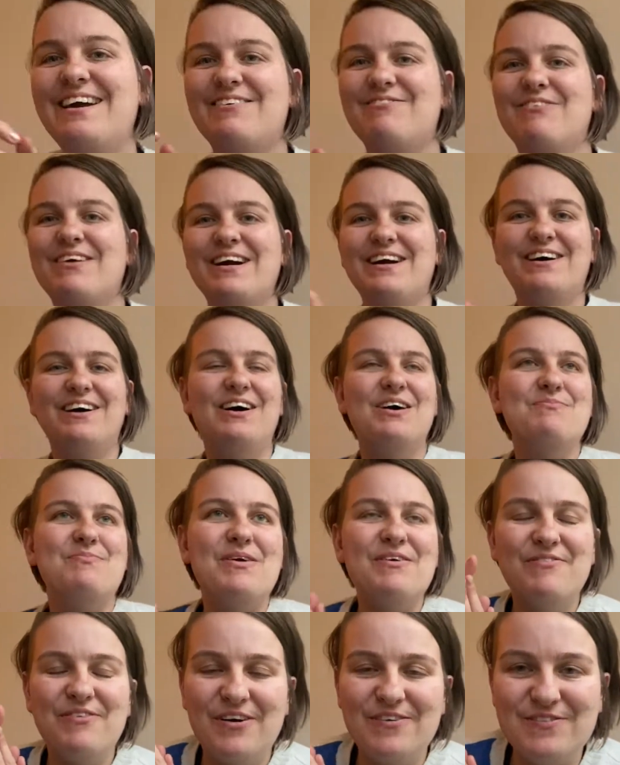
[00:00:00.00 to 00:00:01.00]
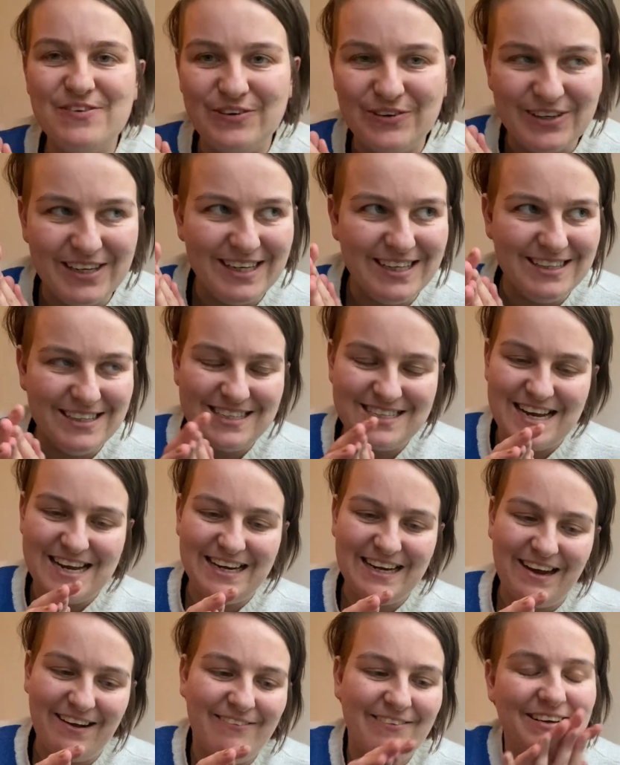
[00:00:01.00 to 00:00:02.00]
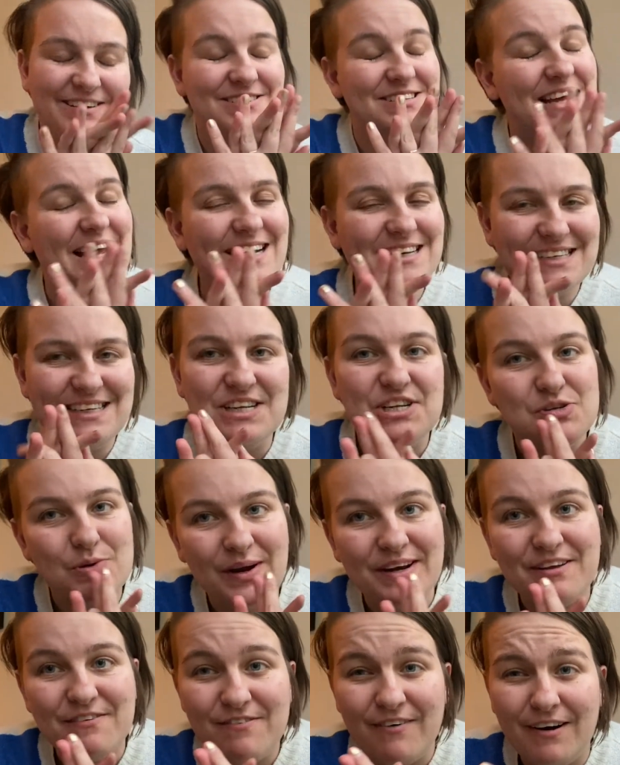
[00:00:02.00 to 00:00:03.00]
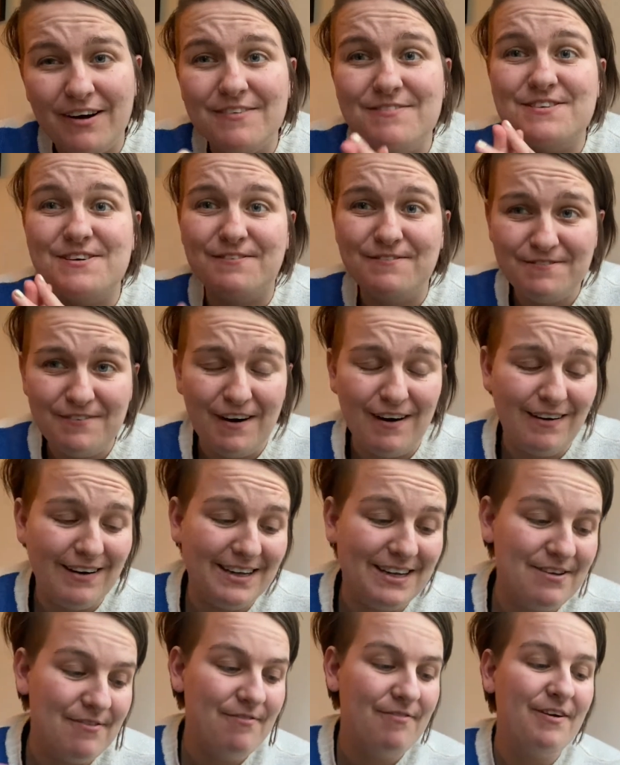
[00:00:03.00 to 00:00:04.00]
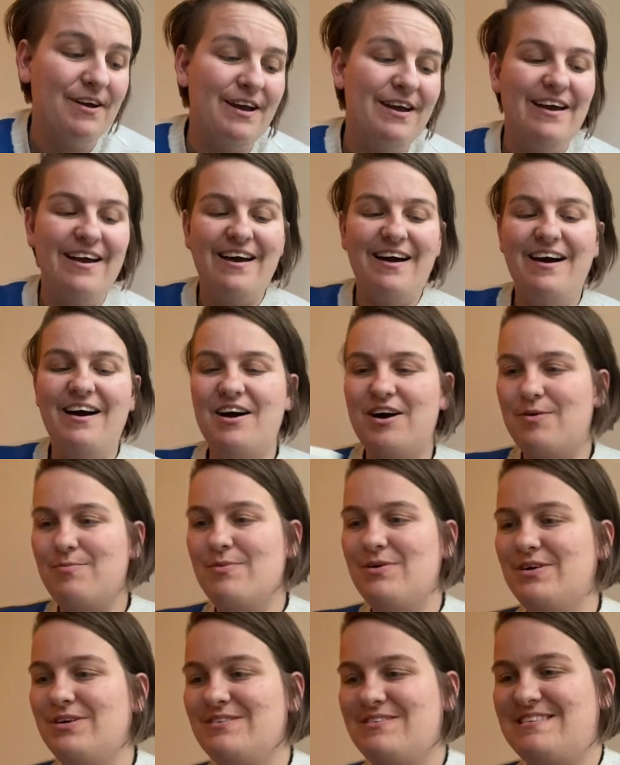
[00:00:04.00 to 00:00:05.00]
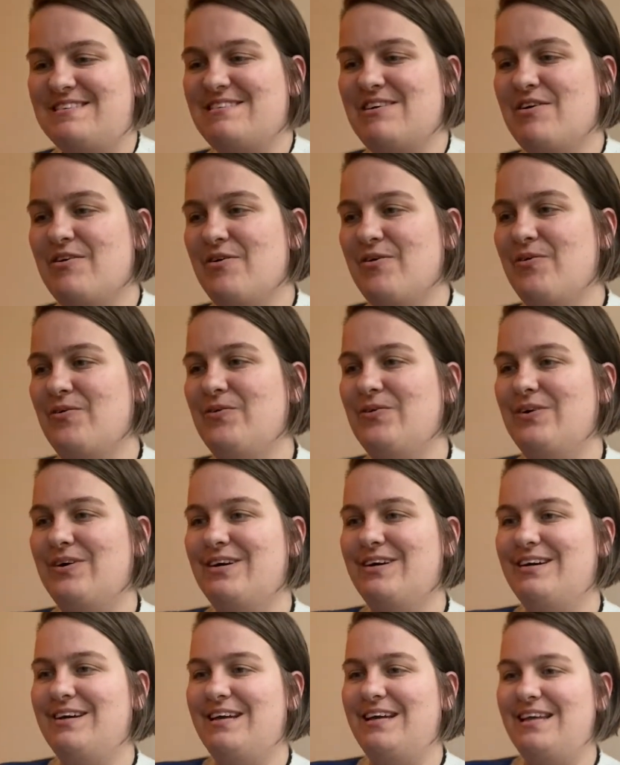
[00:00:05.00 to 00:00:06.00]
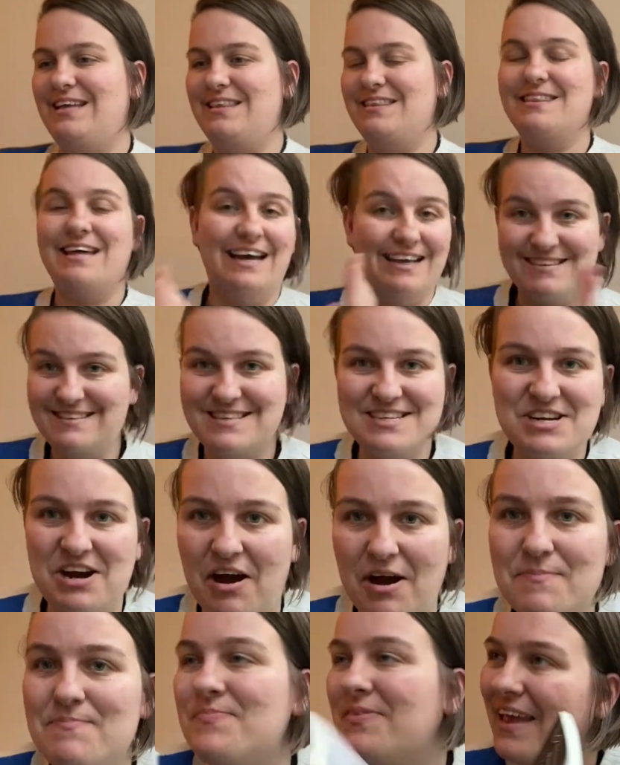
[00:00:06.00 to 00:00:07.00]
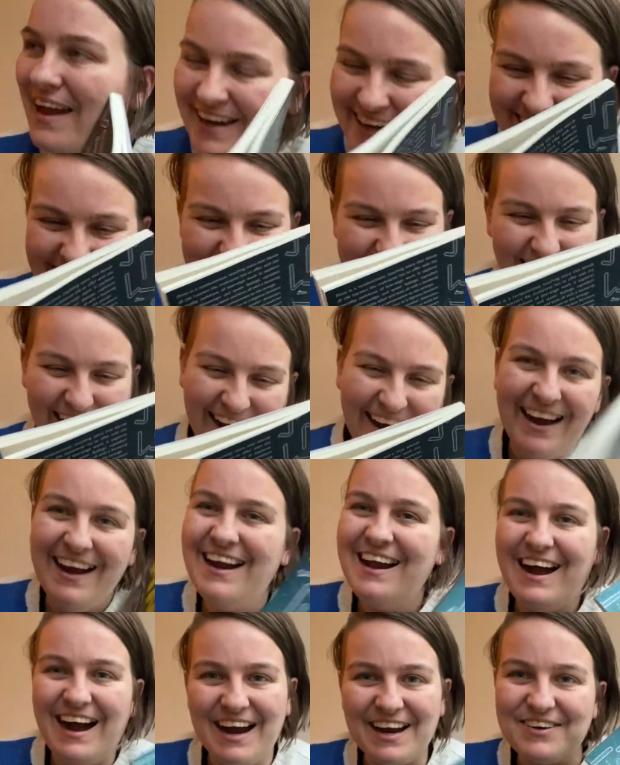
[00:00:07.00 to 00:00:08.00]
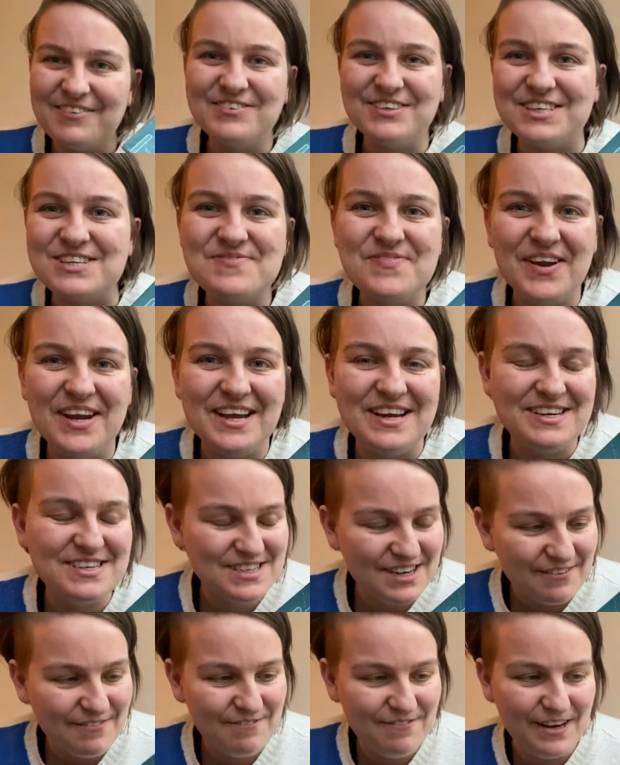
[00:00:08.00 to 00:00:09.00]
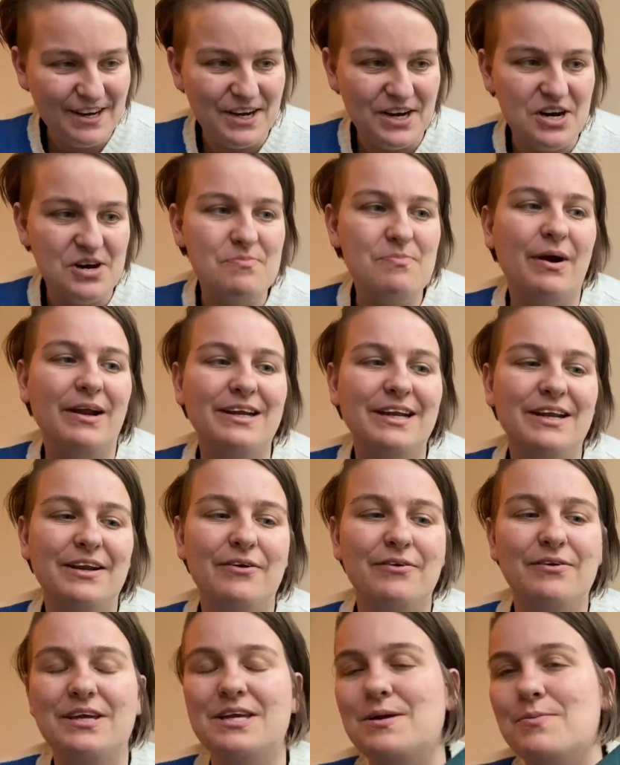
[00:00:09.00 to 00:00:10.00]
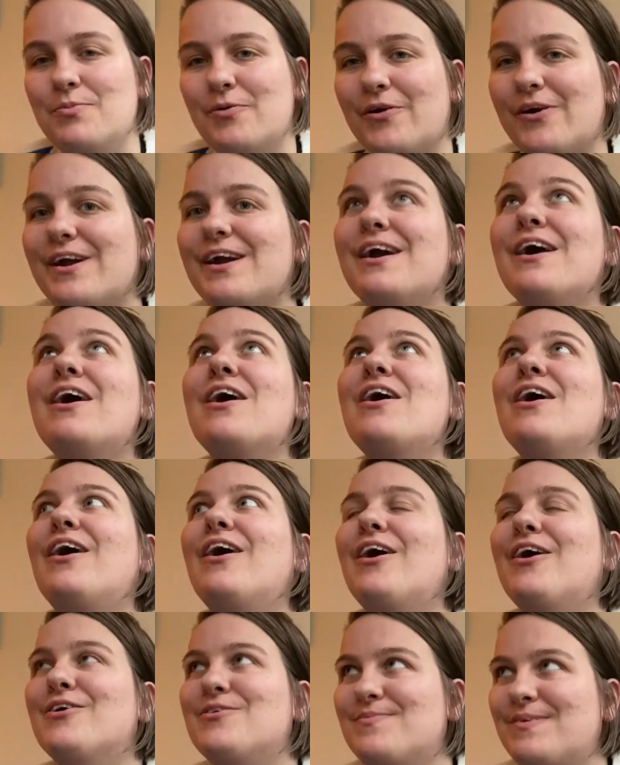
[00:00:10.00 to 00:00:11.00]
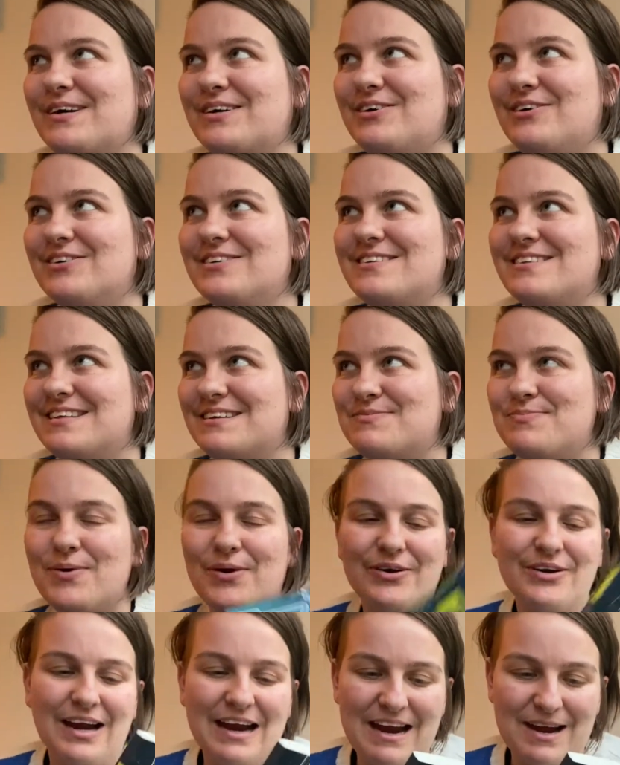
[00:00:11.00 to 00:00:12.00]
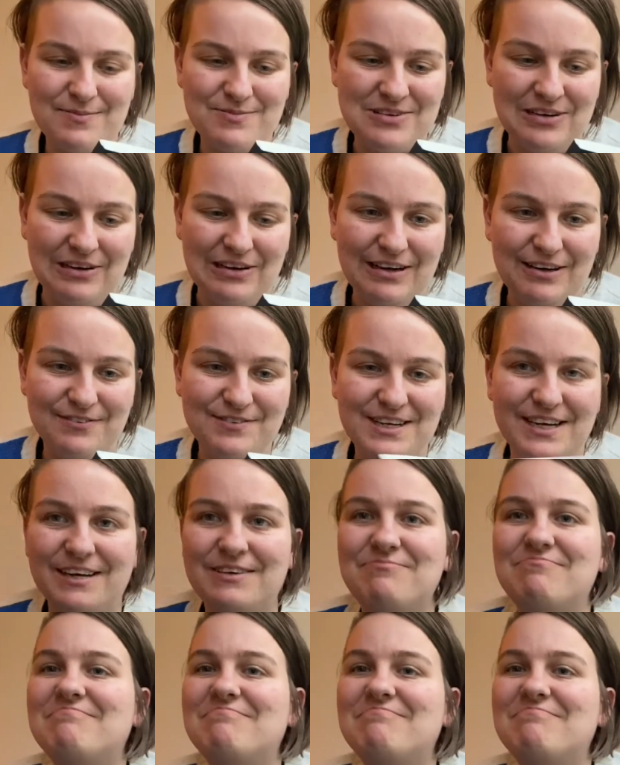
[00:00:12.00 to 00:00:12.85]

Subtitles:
We are a bit further on in the day now. It is actually 25 to 5, so that's the time. I have just finished Finna by Nino Cipri. Oh my god, this book, I absolutely loved it.